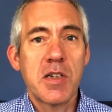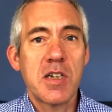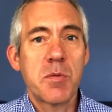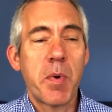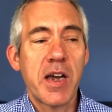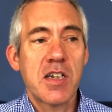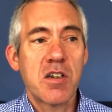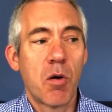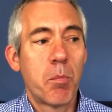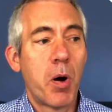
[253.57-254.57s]
is
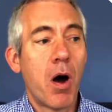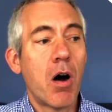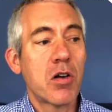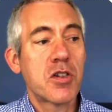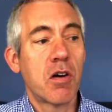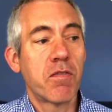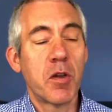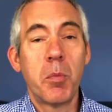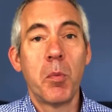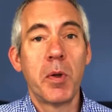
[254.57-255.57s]
based on part of
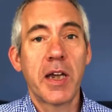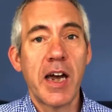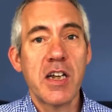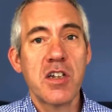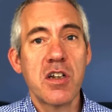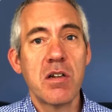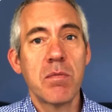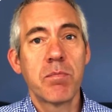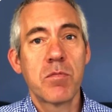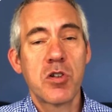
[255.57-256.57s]
the publication.
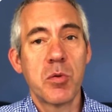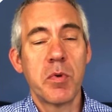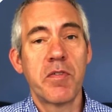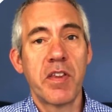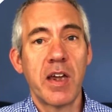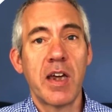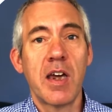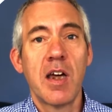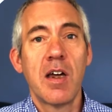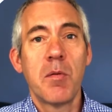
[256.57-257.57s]
Some of the
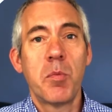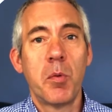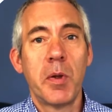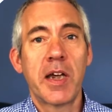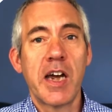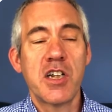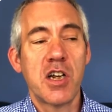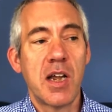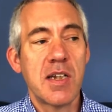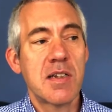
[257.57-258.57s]

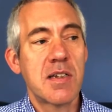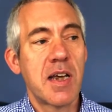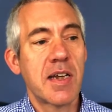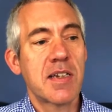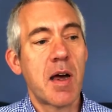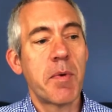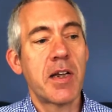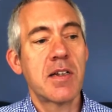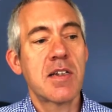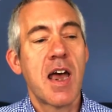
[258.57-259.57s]
publication isn't
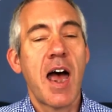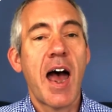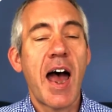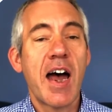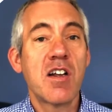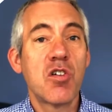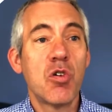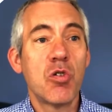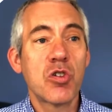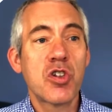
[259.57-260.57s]
examined, and
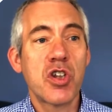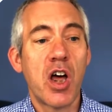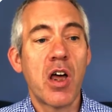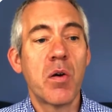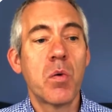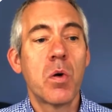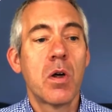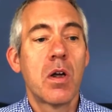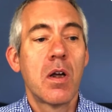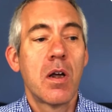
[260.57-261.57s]
also
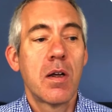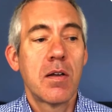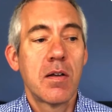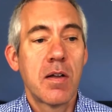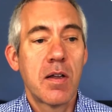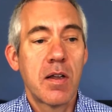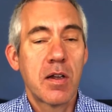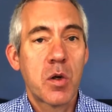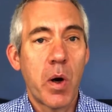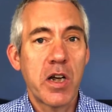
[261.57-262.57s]

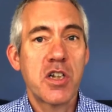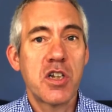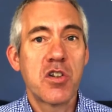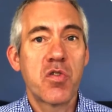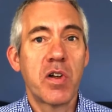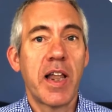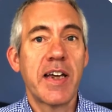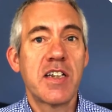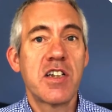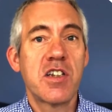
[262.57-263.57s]
questions
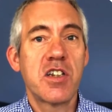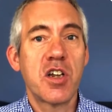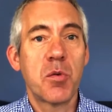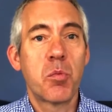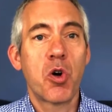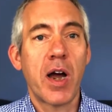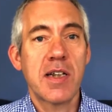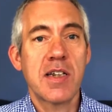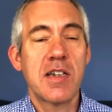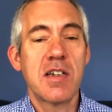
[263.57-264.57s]
related to
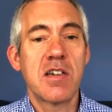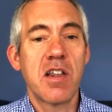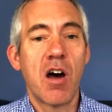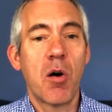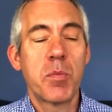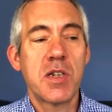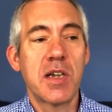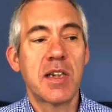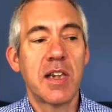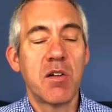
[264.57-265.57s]
practices that are
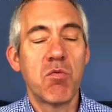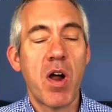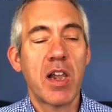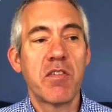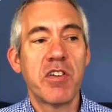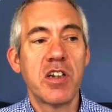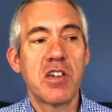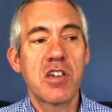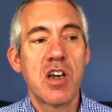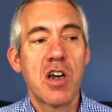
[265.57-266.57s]
particularly
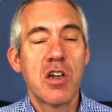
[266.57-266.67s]
relevant